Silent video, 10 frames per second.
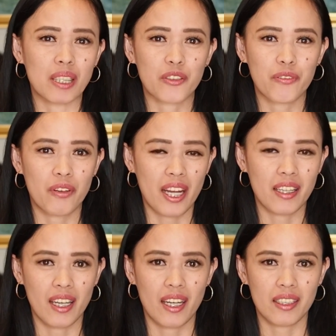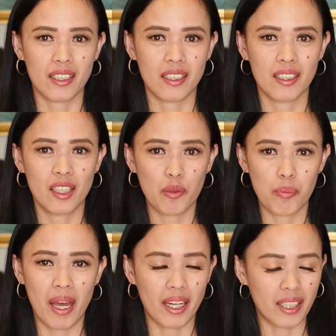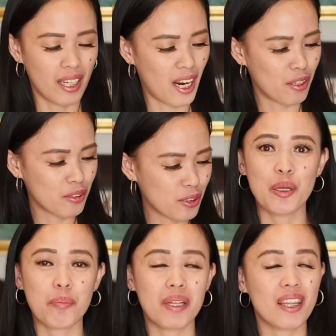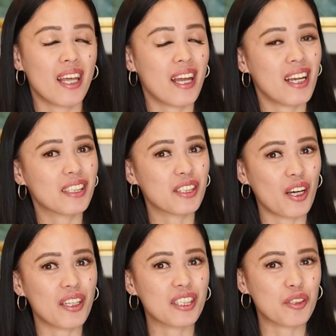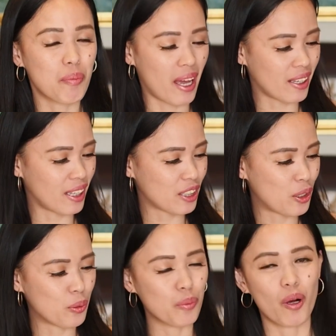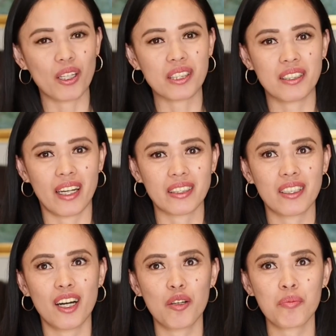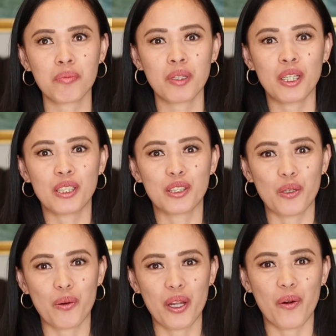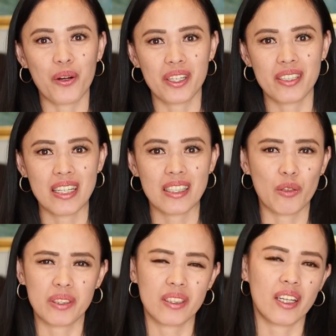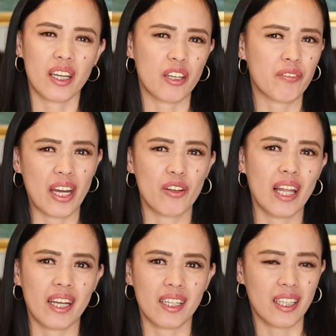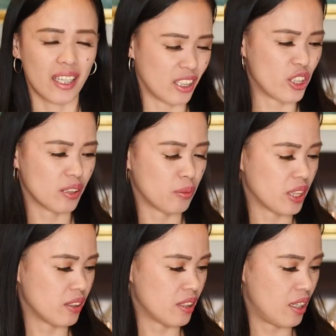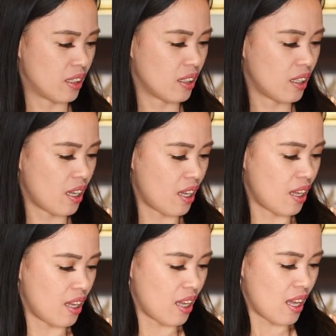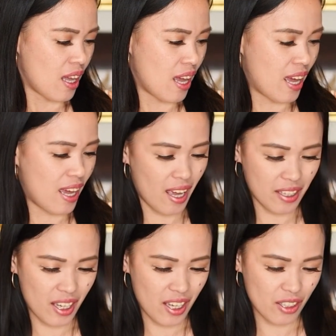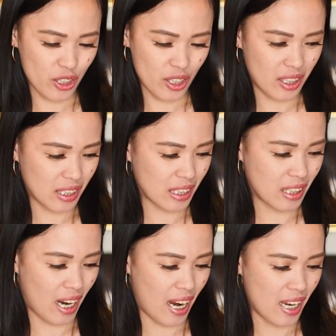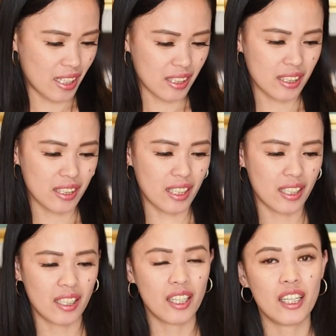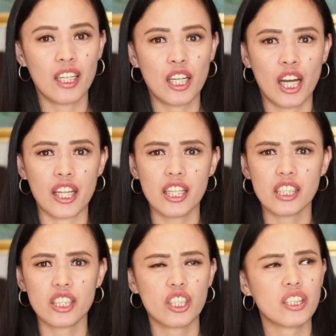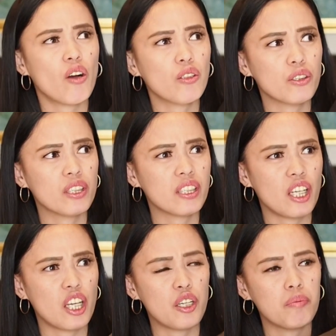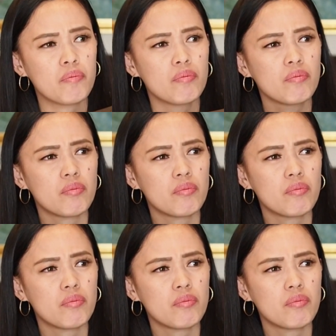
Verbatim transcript: to find that bag now. But then I saw this bag at hugoboss.com, so I ordered it. I was thinking if I don't like it, I can just return it. And here she is, guys. I think it's just also the same